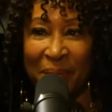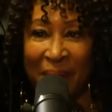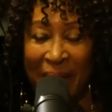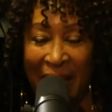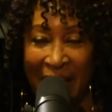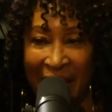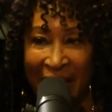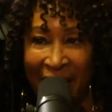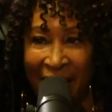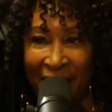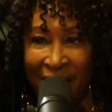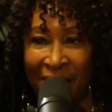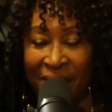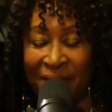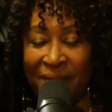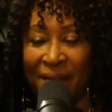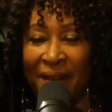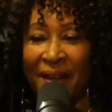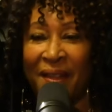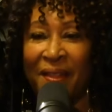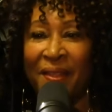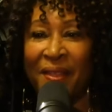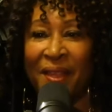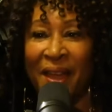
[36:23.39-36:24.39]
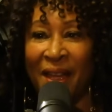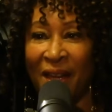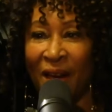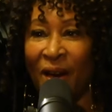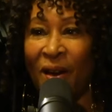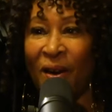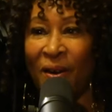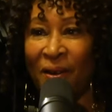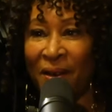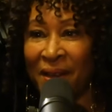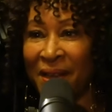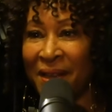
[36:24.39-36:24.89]
have, they
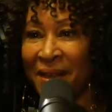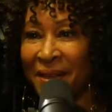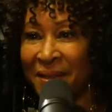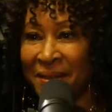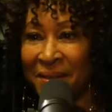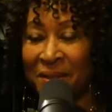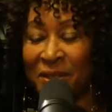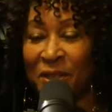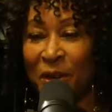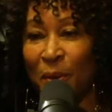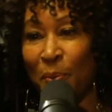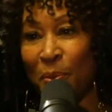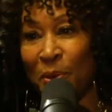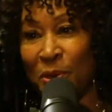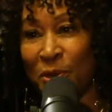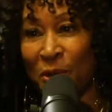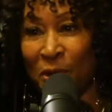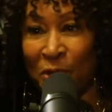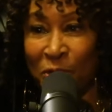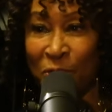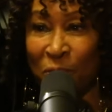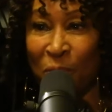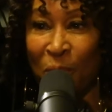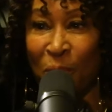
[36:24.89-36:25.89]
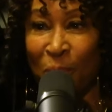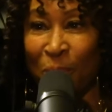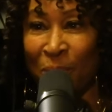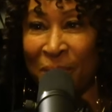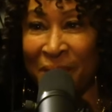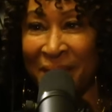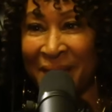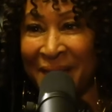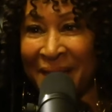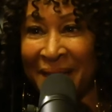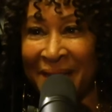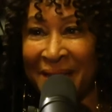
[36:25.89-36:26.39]
are in
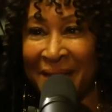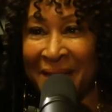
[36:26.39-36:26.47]
temperature-controlled